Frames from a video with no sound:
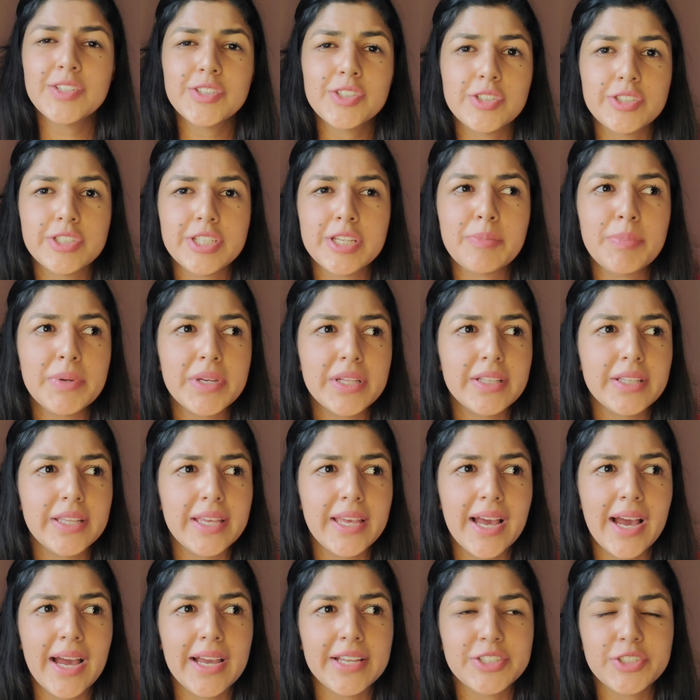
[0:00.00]
So
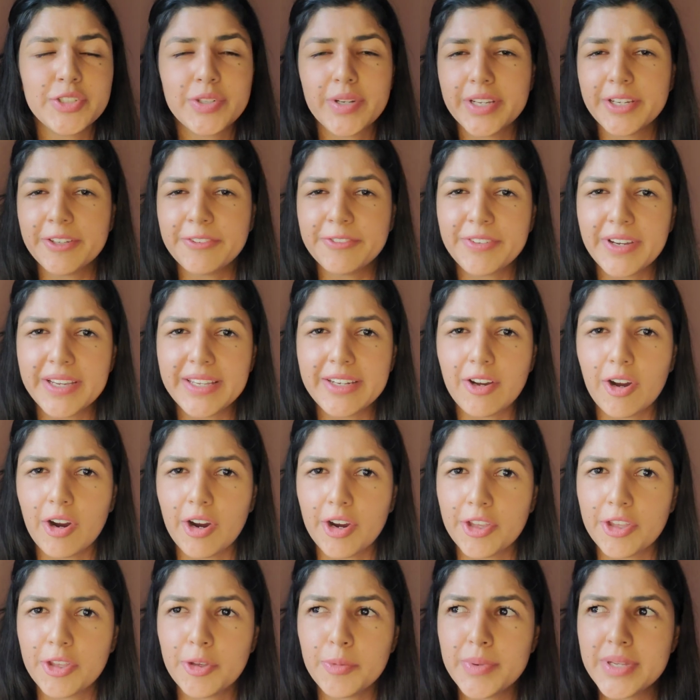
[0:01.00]
typically I try to find
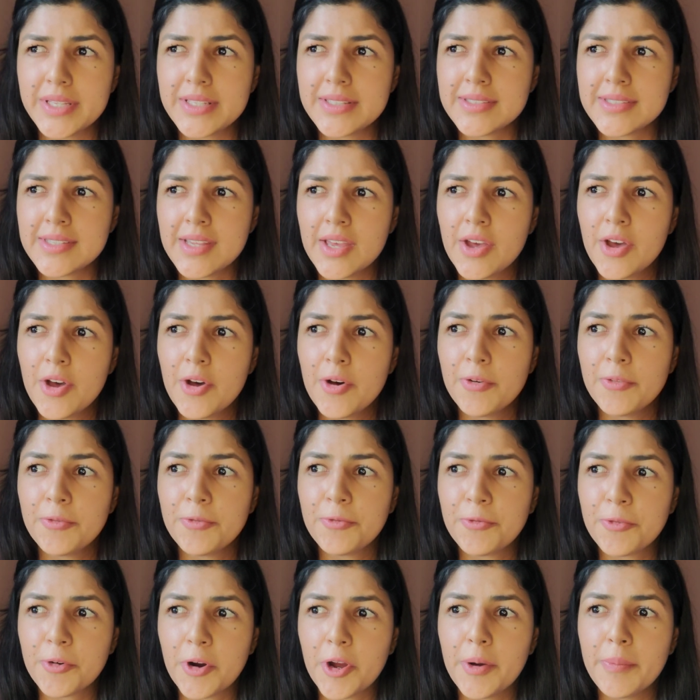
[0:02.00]
arguments
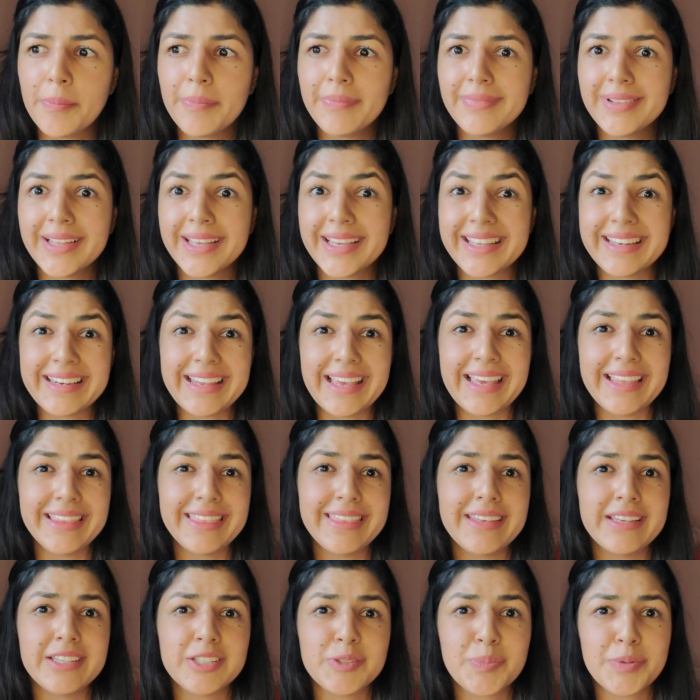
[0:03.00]
from like an
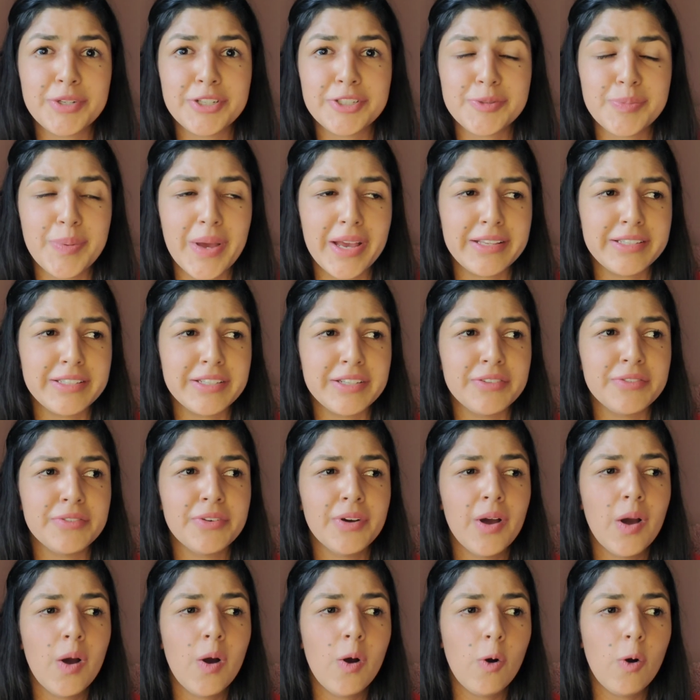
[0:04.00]
atheist perspective,